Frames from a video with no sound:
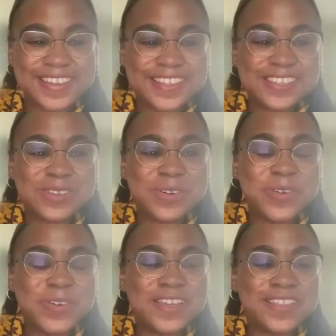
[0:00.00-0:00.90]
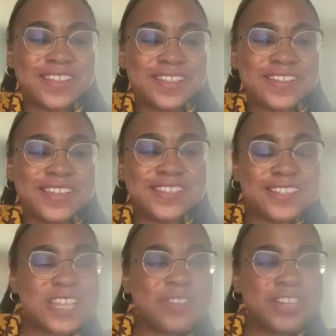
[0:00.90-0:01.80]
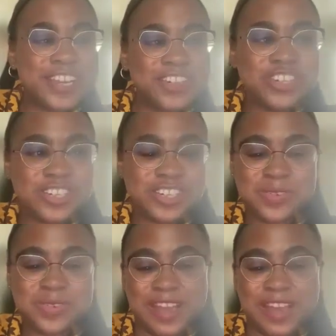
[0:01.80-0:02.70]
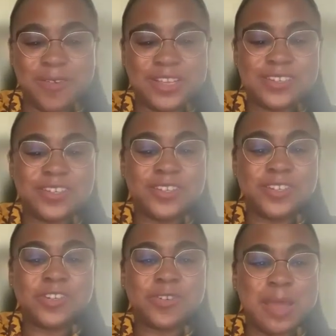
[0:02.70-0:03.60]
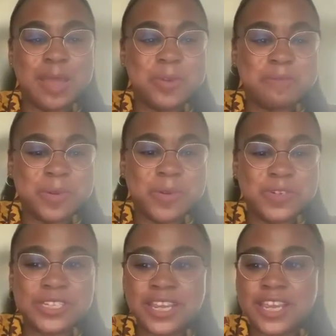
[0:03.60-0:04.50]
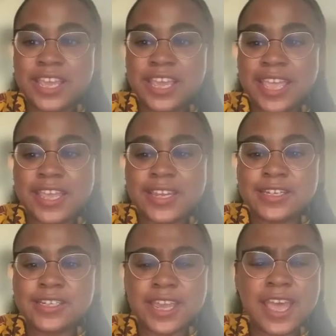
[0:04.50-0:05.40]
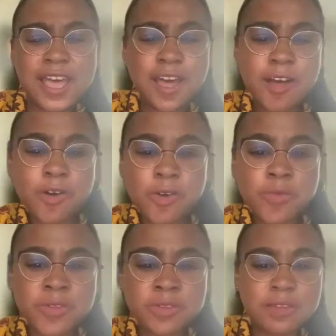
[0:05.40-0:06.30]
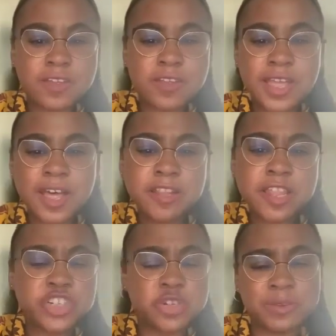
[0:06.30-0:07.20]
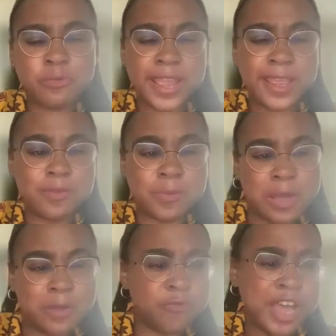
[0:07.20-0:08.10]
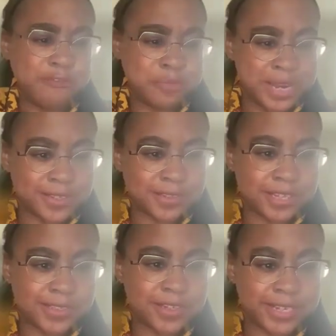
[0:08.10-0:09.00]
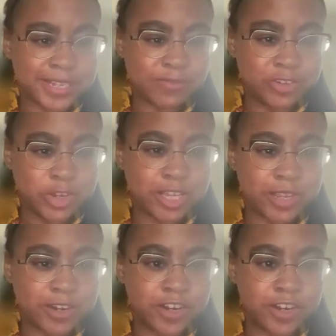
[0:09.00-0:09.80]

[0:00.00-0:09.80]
So Lisa's invitation to you now is to describe your moat. And how long should we write? About 5 minutes, Lisa, does that feel good?